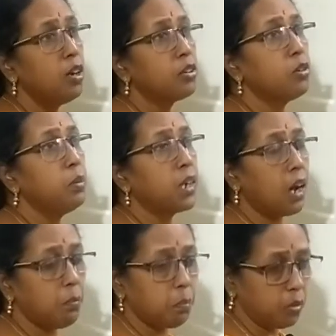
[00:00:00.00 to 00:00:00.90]
to
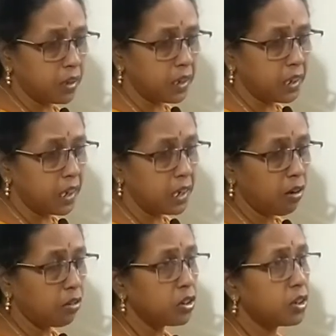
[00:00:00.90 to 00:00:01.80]
become politically
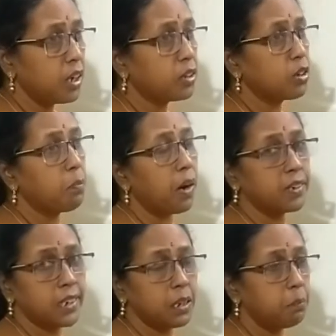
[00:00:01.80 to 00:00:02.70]
conscious, to
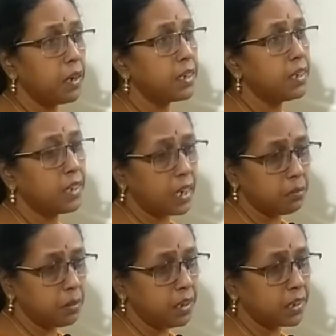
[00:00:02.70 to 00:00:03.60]
participate in the
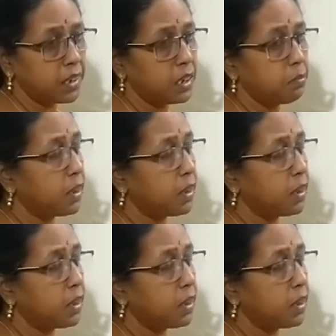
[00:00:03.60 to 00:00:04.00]
administrative,